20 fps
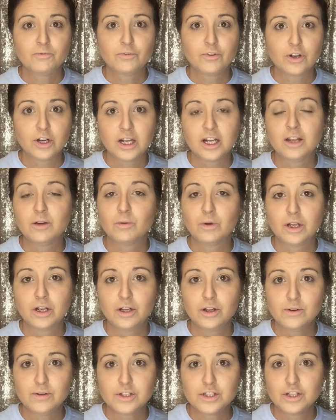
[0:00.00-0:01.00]
for anyone
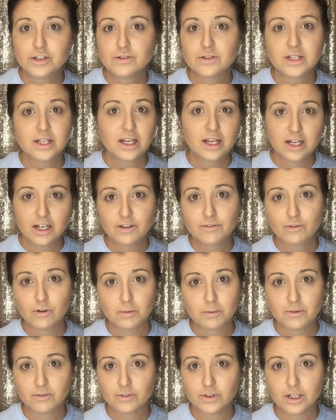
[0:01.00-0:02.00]
who is using any
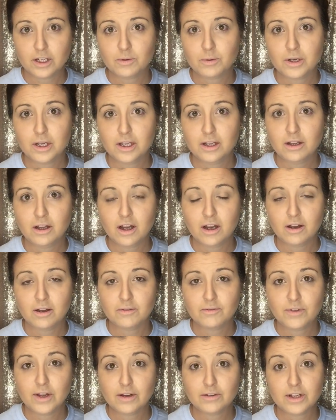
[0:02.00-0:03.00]
form of liquid
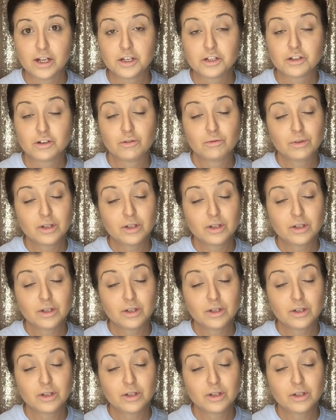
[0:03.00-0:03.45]
foundation,